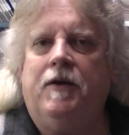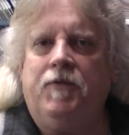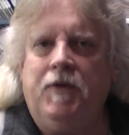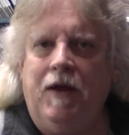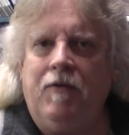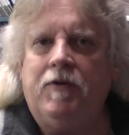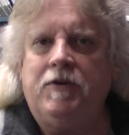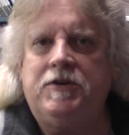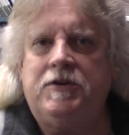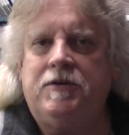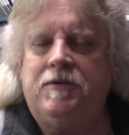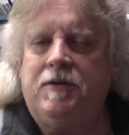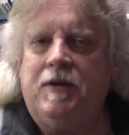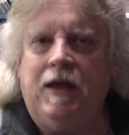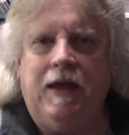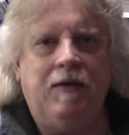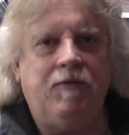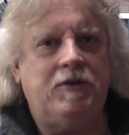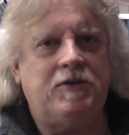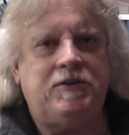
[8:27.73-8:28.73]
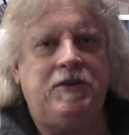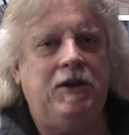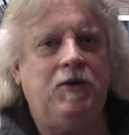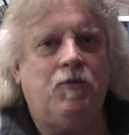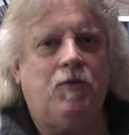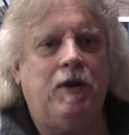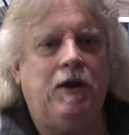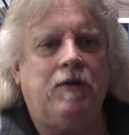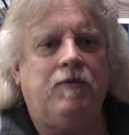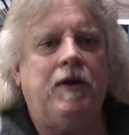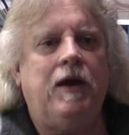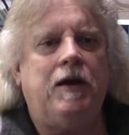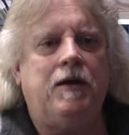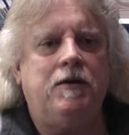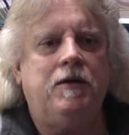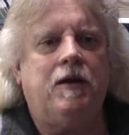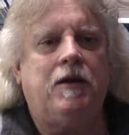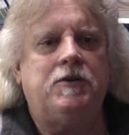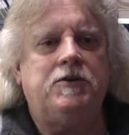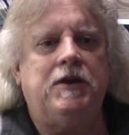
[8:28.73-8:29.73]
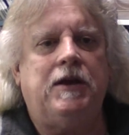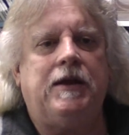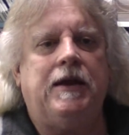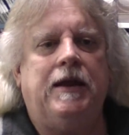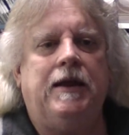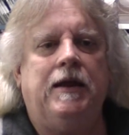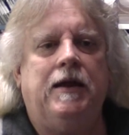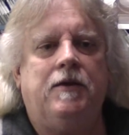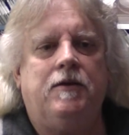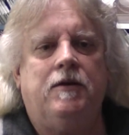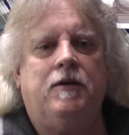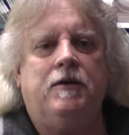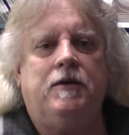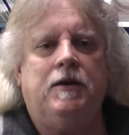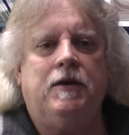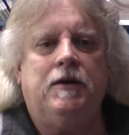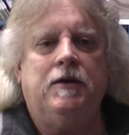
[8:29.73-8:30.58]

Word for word: If you ever haven't seen Ring of Honor, you ought to check that out on.